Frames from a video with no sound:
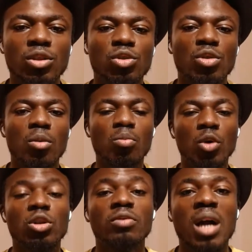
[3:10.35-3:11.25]
So
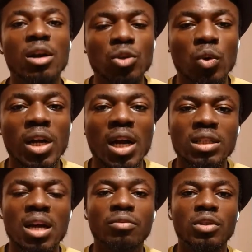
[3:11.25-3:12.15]
most of the house
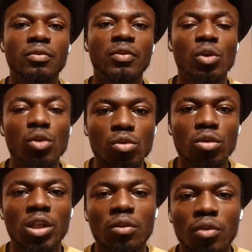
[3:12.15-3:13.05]
owners have refused
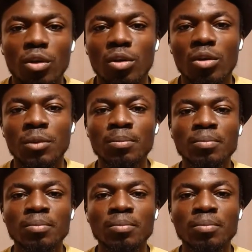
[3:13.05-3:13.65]
to give you